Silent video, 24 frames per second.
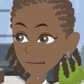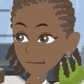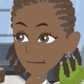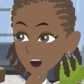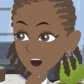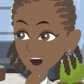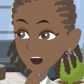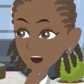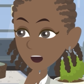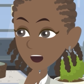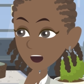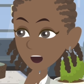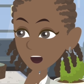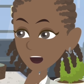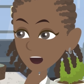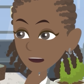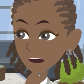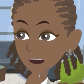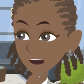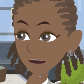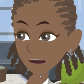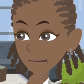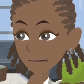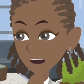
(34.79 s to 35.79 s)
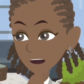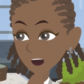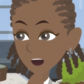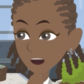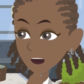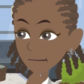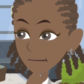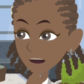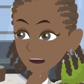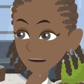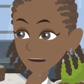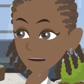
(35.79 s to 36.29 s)
drawing the network
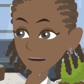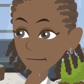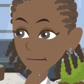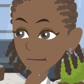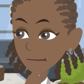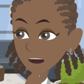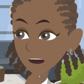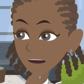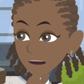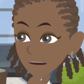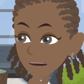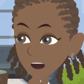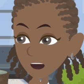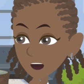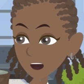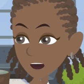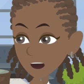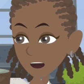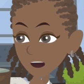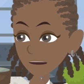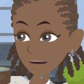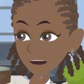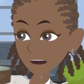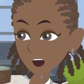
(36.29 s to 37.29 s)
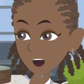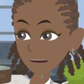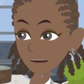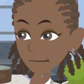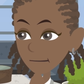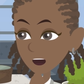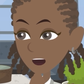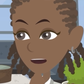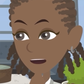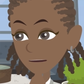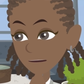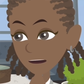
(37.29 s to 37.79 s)
diagram, and analyzing the
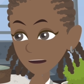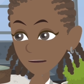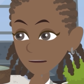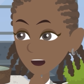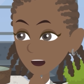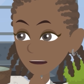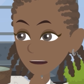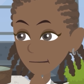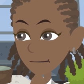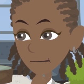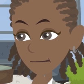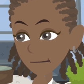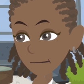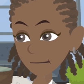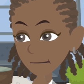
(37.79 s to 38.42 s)
critical path.